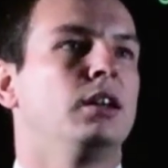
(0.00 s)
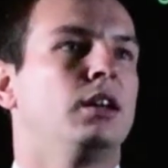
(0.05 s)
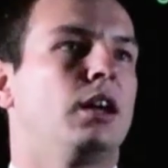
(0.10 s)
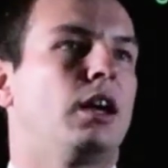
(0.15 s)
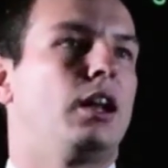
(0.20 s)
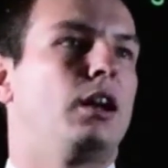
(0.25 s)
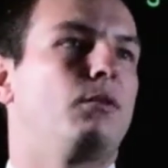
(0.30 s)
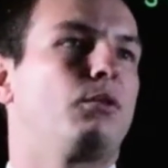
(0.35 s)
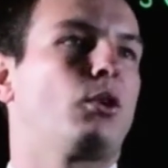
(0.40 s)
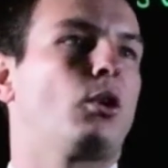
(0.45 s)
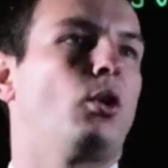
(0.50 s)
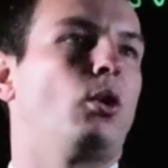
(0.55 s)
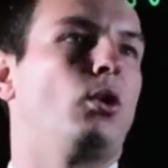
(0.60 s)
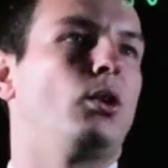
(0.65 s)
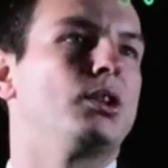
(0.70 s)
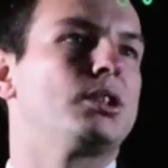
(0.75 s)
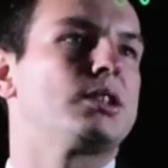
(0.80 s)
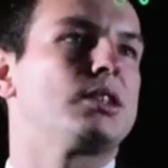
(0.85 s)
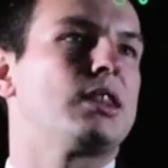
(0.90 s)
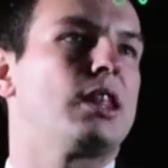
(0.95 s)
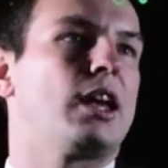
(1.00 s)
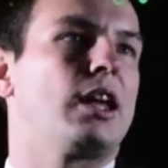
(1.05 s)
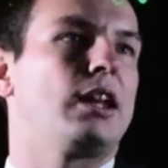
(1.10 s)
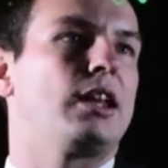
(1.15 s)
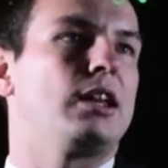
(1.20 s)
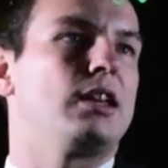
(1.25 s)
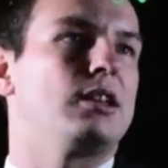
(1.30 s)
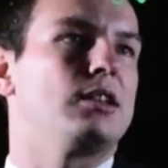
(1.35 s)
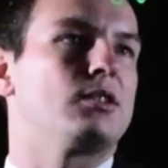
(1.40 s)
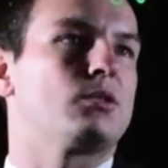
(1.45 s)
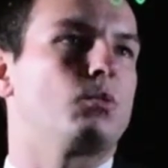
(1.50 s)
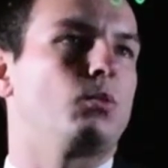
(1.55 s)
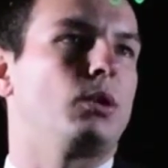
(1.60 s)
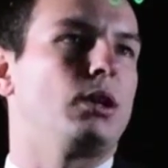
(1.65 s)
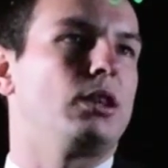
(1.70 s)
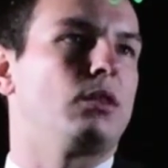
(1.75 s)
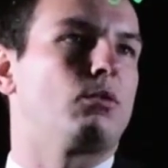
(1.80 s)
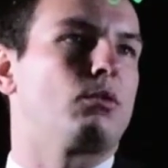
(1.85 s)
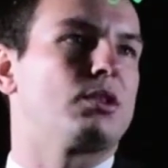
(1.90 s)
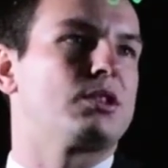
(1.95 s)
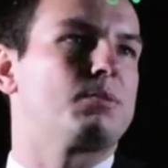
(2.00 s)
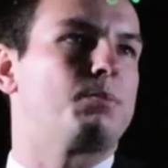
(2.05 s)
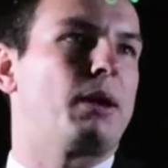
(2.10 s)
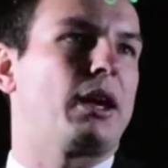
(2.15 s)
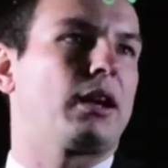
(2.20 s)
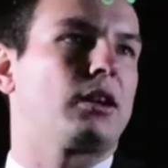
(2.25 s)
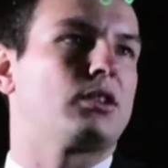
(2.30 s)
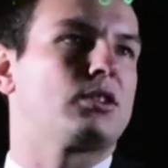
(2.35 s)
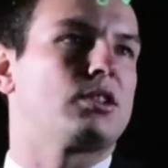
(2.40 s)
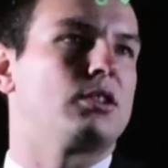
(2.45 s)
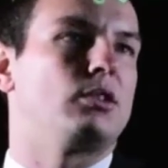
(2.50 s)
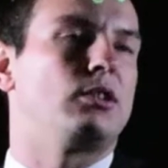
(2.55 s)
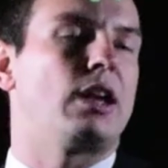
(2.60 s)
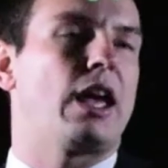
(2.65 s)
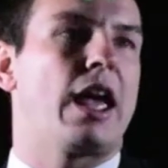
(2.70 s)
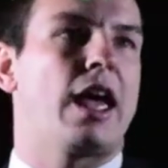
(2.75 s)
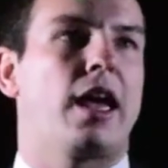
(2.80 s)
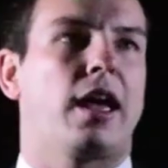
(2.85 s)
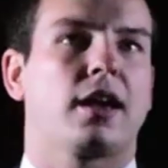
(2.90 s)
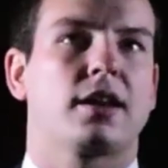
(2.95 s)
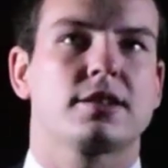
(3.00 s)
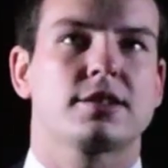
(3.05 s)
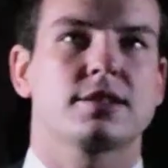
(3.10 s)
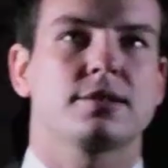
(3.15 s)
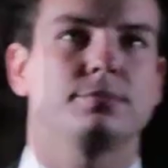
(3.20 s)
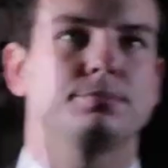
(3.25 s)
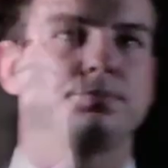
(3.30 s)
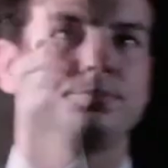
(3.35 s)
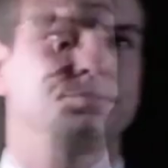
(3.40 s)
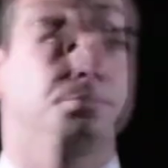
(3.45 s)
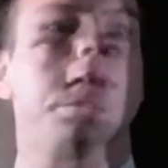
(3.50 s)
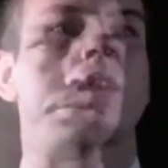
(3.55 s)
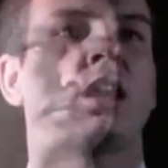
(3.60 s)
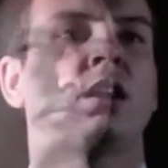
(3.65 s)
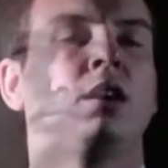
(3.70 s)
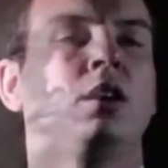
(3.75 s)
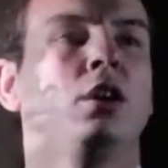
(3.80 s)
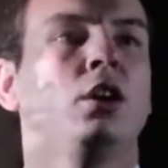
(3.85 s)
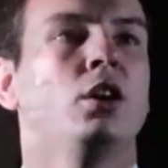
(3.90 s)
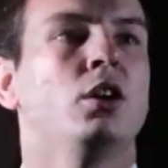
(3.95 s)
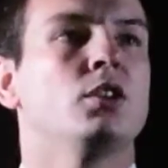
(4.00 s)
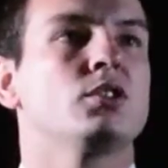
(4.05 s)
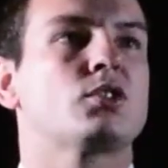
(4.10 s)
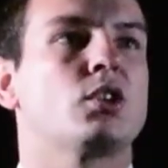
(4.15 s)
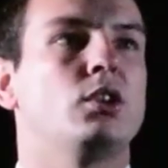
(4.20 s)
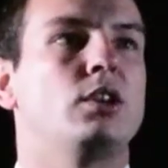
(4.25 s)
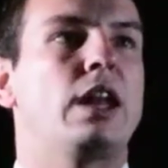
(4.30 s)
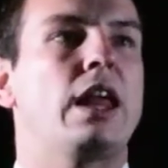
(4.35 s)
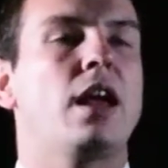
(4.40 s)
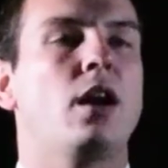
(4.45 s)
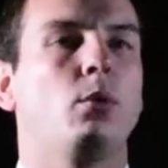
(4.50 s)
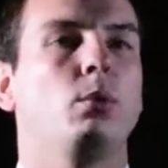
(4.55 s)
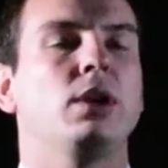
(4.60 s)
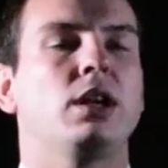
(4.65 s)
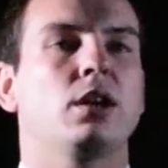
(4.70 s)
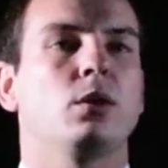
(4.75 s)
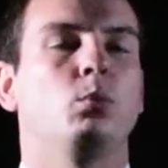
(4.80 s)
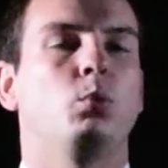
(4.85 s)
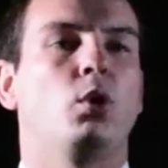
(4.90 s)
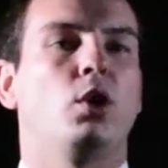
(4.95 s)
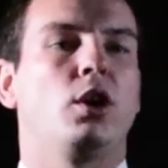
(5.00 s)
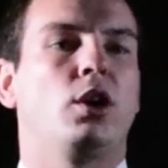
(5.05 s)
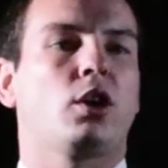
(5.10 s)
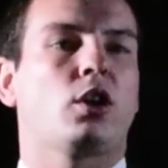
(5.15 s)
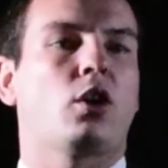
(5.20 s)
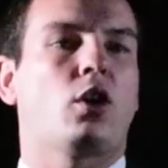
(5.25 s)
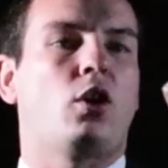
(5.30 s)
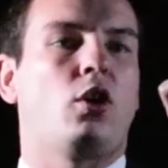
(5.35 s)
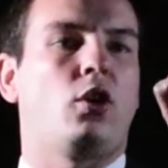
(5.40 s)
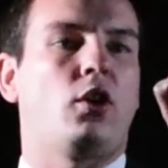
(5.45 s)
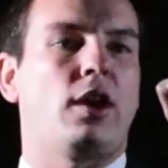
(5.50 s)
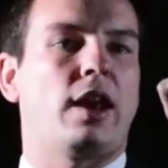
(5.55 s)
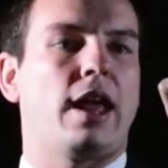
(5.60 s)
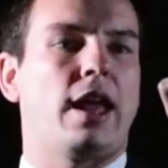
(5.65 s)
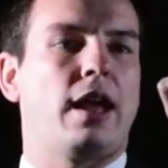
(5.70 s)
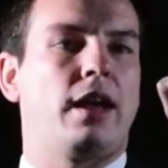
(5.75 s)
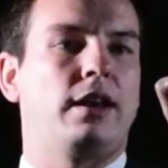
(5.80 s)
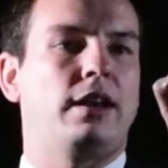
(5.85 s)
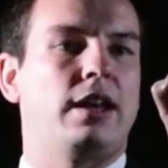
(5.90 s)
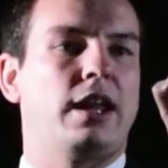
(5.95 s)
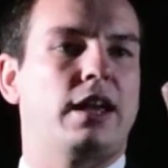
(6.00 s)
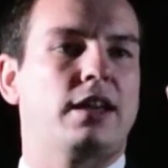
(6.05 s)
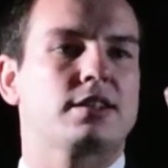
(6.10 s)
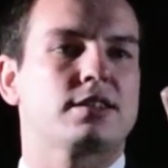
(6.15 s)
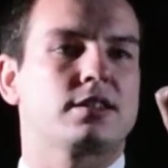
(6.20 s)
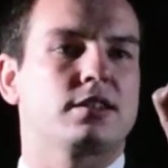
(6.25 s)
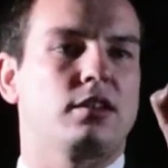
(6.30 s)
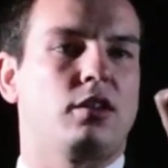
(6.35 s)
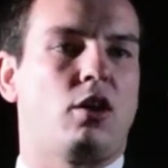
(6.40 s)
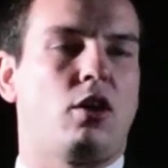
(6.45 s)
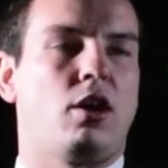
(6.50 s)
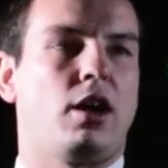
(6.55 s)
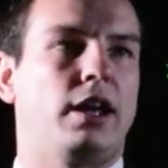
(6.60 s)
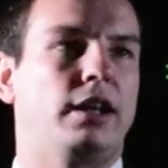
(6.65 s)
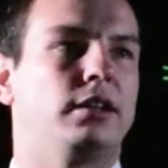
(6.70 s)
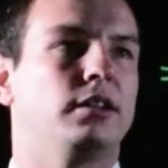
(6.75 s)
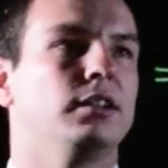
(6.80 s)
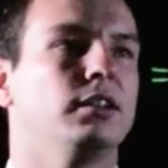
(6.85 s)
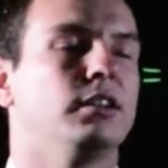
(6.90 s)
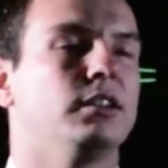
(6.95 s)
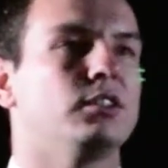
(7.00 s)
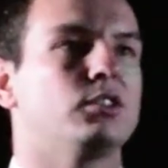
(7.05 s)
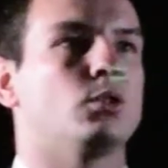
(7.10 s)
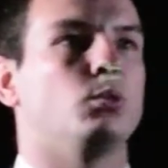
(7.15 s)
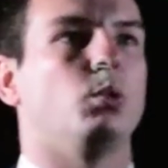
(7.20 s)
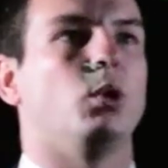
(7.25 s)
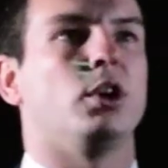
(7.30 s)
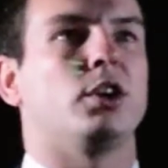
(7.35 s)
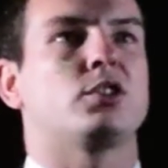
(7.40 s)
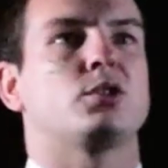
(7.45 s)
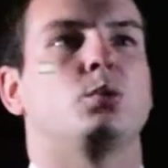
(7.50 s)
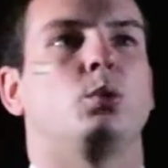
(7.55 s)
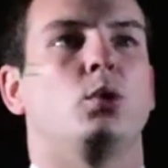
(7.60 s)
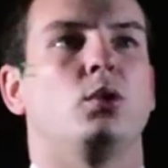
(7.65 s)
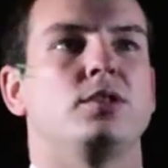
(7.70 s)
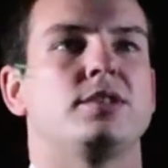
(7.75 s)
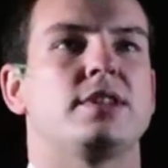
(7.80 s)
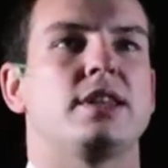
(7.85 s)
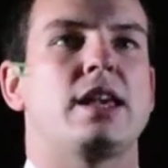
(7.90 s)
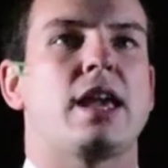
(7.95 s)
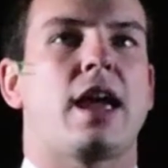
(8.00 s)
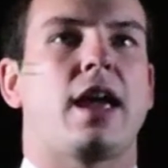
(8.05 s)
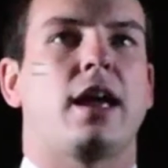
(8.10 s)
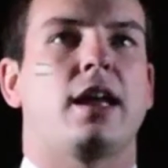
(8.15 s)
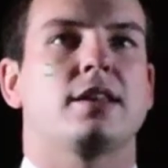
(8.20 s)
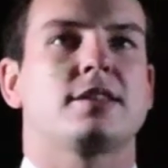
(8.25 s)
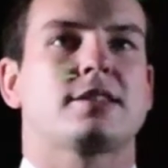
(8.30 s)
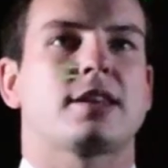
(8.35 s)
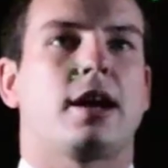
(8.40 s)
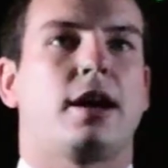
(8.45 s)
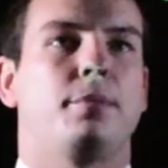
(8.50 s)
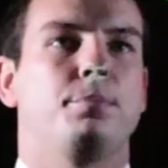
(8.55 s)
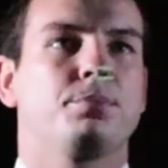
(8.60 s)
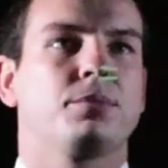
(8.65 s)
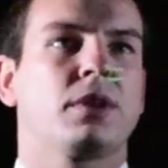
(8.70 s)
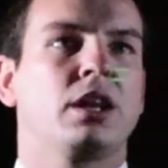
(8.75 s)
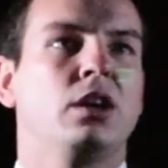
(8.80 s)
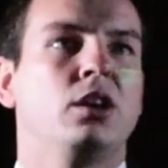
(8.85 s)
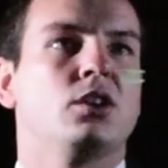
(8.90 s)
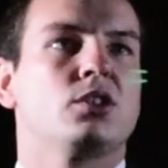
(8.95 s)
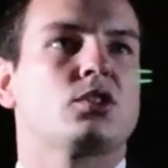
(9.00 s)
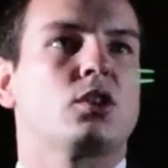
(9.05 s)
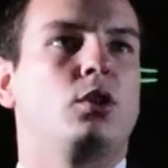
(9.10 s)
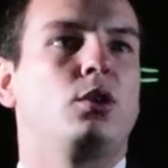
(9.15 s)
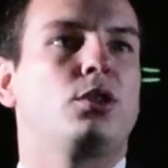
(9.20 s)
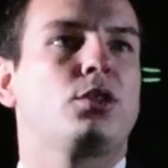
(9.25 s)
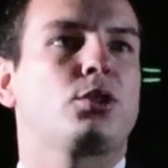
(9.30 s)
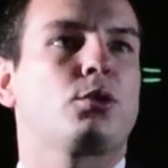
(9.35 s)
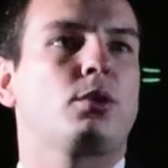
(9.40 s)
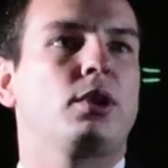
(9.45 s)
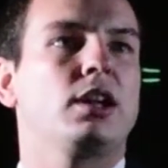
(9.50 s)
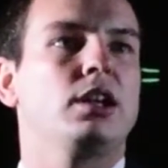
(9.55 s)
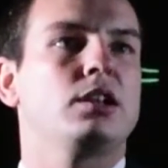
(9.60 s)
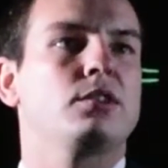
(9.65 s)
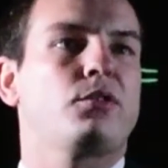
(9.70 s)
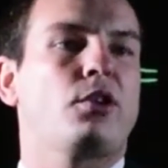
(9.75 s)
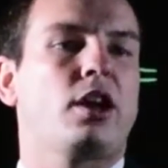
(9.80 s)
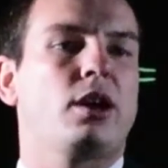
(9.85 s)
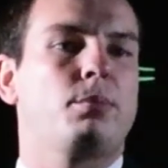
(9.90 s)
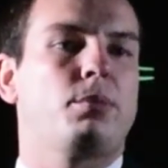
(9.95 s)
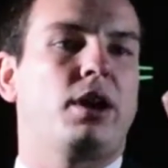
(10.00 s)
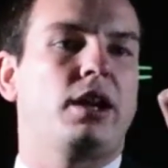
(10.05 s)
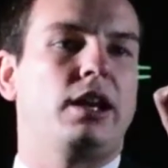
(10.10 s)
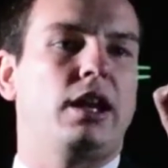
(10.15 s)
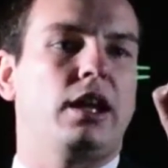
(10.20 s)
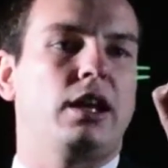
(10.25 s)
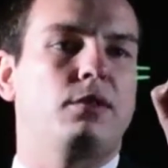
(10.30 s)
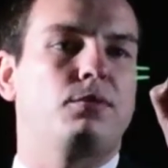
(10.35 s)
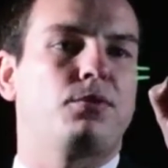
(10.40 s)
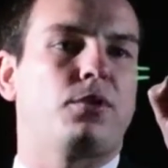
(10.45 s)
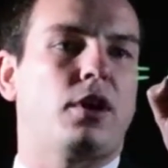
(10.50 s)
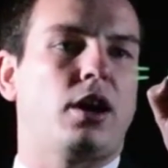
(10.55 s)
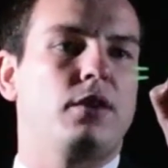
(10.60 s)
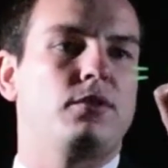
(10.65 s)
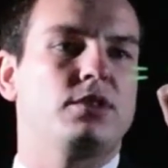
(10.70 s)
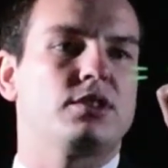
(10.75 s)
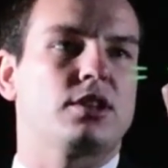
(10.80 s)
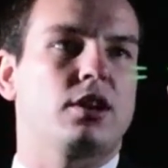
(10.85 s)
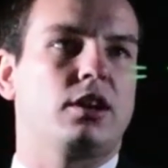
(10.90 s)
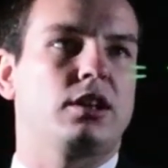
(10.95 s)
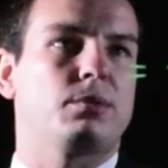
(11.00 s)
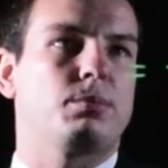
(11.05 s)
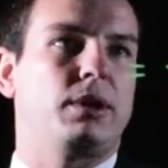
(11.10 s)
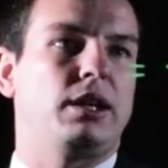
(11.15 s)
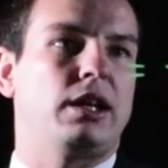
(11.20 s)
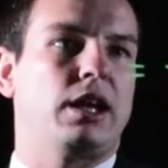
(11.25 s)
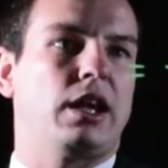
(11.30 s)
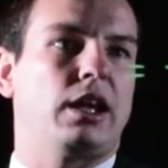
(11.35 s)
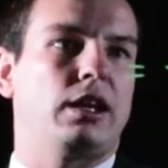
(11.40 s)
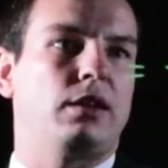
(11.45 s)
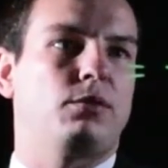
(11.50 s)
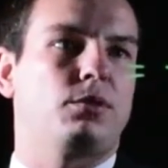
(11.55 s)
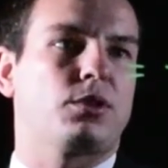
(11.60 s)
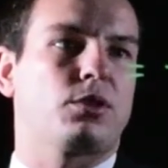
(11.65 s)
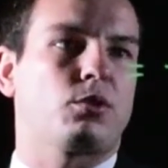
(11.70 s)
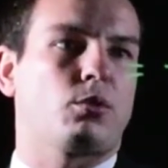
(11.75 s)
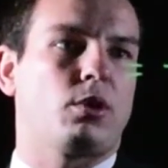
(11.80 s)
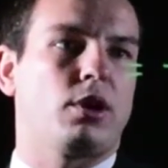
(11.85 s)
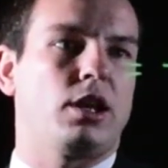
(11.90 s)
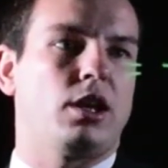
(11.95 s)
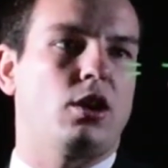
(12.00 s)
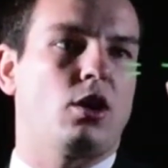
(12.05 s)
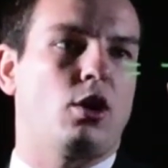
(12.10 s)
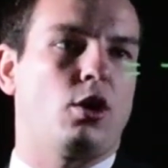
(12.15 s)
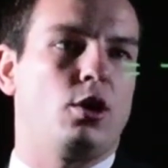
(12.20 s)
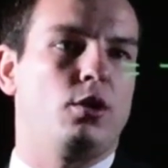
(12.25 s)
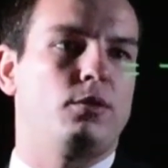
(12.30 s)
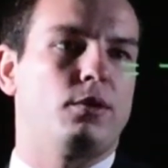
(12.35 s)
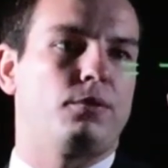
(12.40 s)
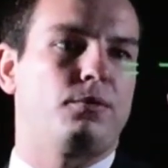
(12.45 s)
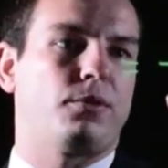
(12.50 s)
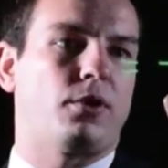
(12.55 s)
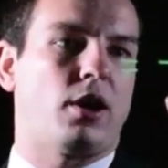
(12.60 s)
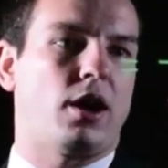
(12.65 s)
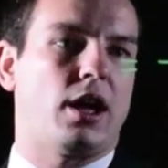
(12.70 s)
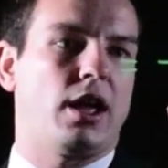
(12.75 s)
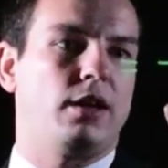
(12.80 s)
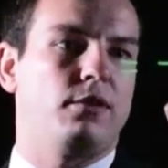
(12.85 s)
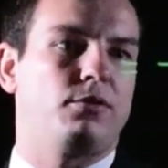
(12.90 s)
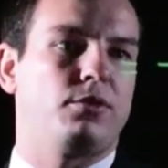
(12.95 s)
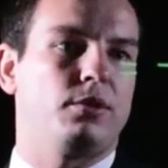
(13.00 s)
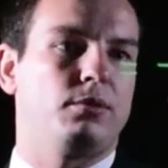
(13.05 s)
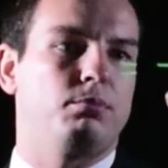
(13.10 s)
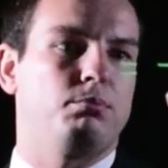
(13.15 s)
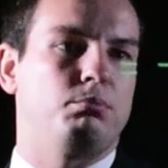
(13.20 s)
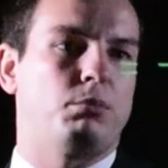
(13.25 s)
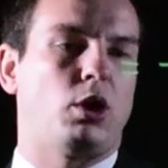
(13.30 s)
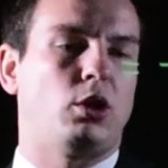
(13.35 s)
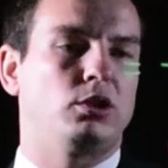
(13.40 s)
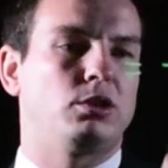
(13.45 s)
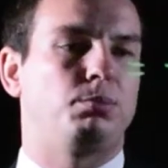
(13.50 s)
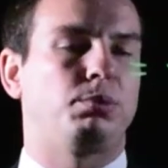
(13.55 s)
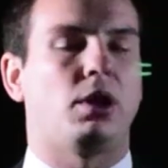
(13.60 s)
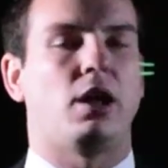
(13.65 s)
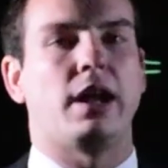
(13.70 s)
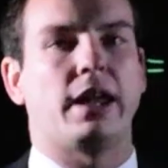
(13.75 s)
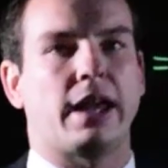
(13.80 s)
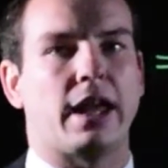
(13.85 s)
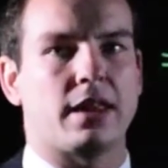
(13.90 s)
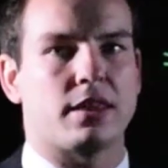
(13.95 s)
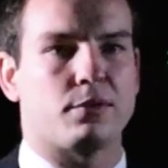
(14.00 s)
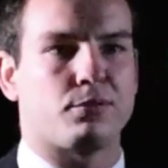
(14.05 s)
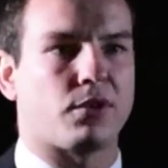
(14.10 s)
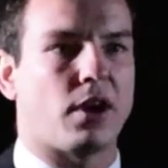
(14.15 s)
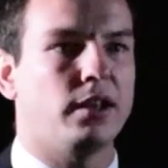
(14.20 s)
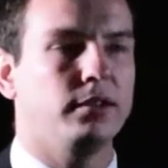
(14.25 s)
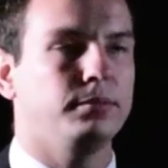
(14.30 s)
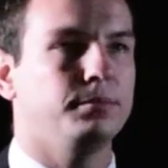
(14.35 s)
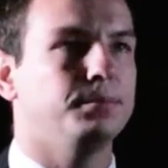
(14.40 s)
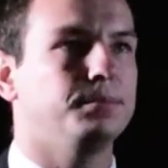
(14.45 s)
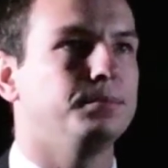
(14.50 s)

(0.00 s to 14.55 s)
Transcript: And of course, that is with respect to x. So now we can work on our next line to work towards the answer. So 3 divided by -5 is going to be -3 over 5 multiplying out the front.